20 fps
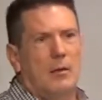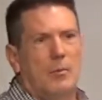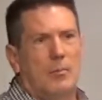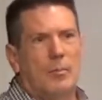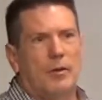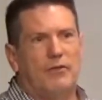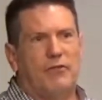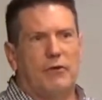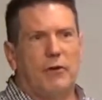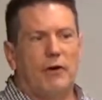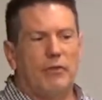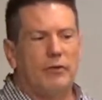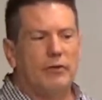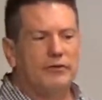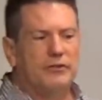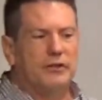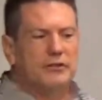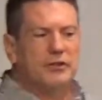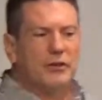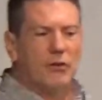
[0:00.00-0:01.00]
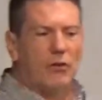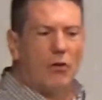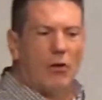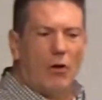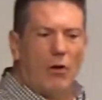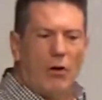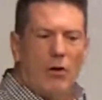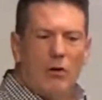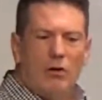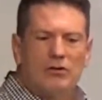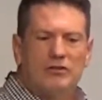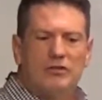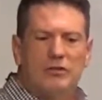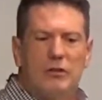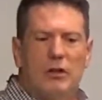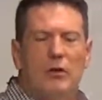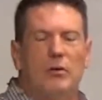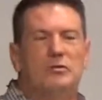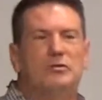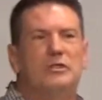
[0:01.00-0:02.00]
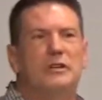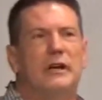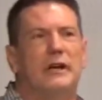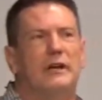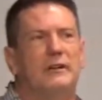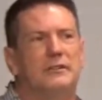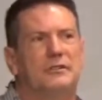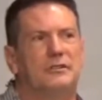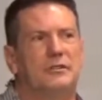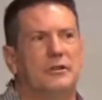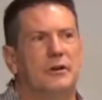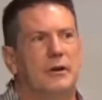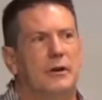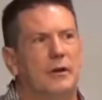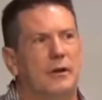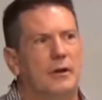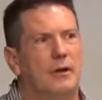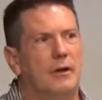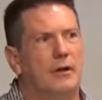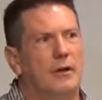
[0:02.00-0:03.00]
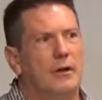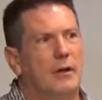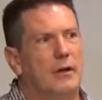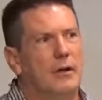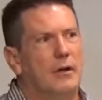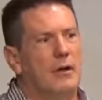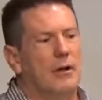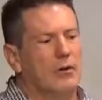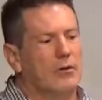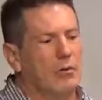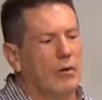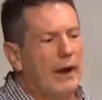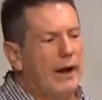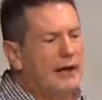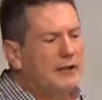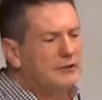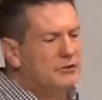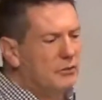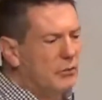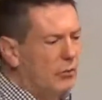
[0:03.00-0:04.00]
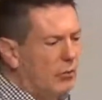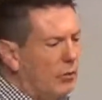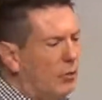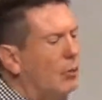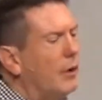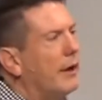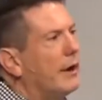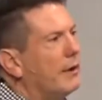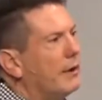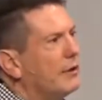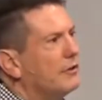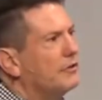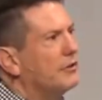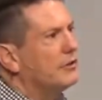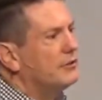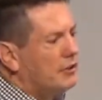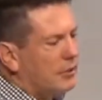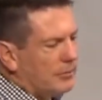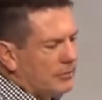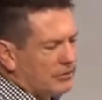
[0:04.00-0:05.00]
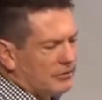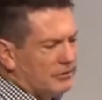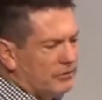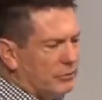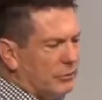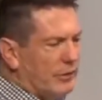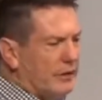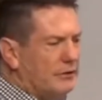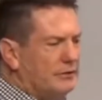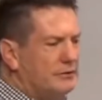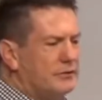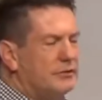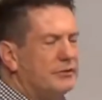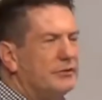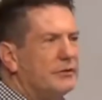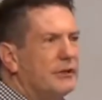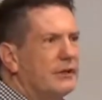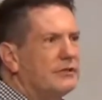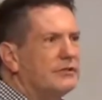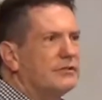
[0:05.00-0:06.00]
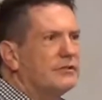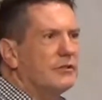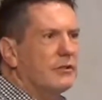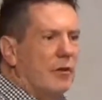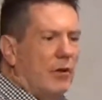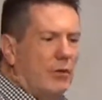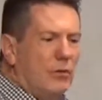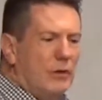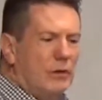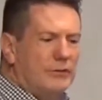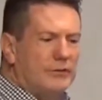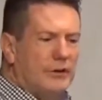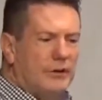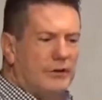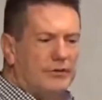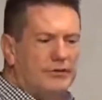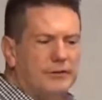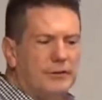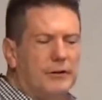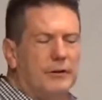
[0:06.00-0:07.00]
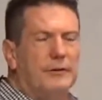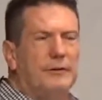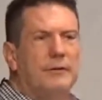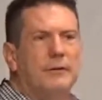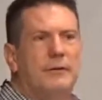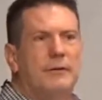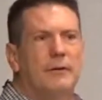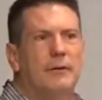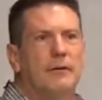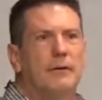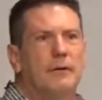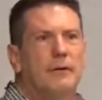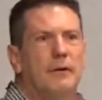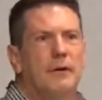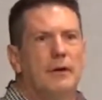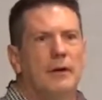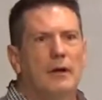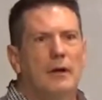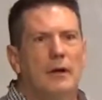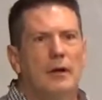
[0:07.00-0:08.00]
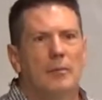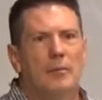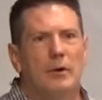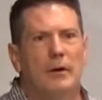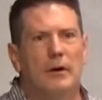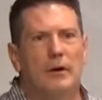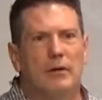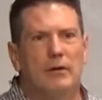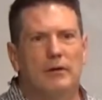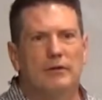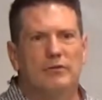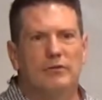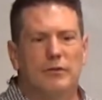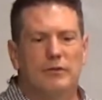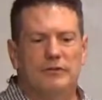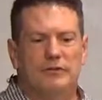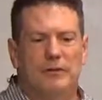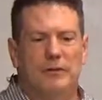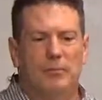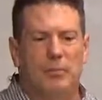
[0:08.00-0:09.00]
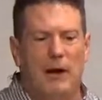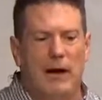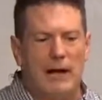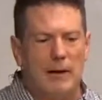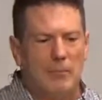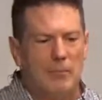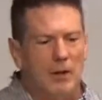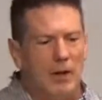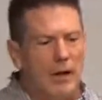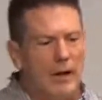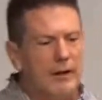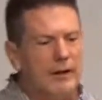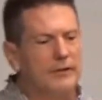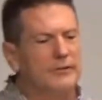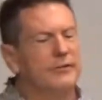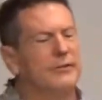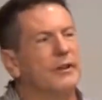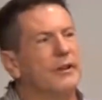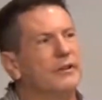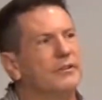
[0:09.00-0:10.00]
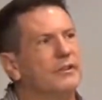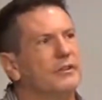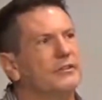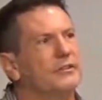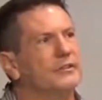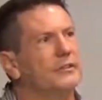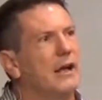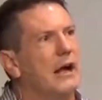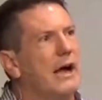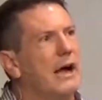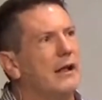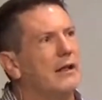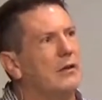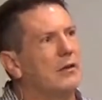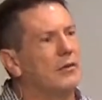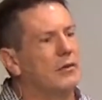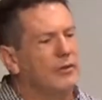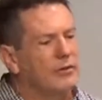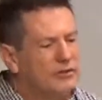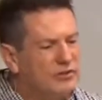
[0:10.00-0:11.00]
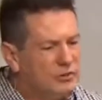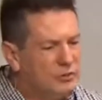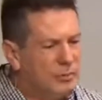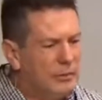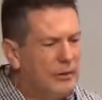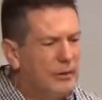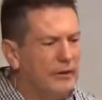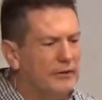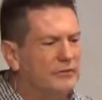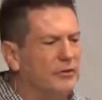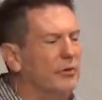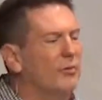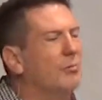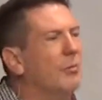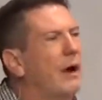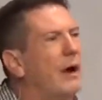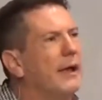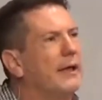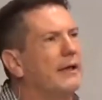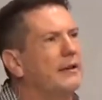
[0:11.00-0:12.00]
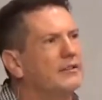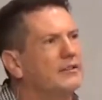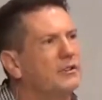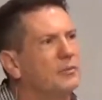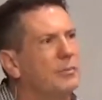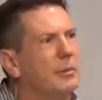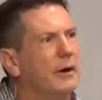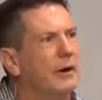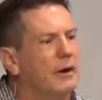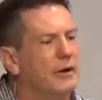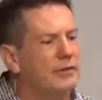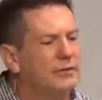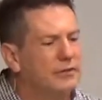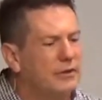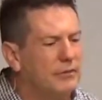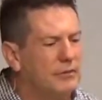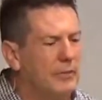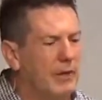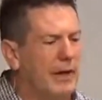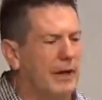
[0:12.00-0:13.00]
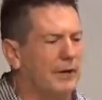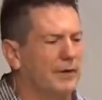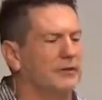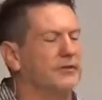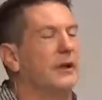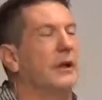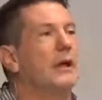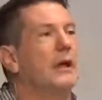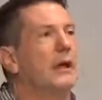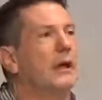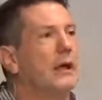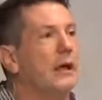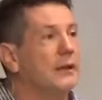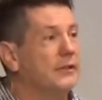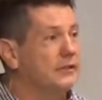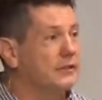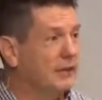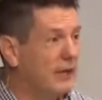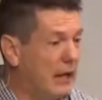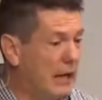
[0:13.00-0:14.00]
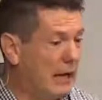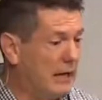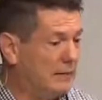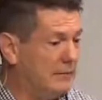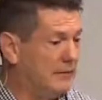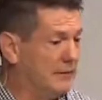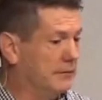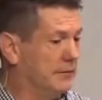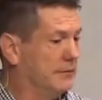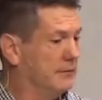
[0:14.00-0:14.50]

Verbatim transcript: But for others, it's a long, slow change, a gradual awareness, a dimmer switch that slowly turns on. But here, this, friends, the bottom line is this it's not your experience or my experience that matters. It's not.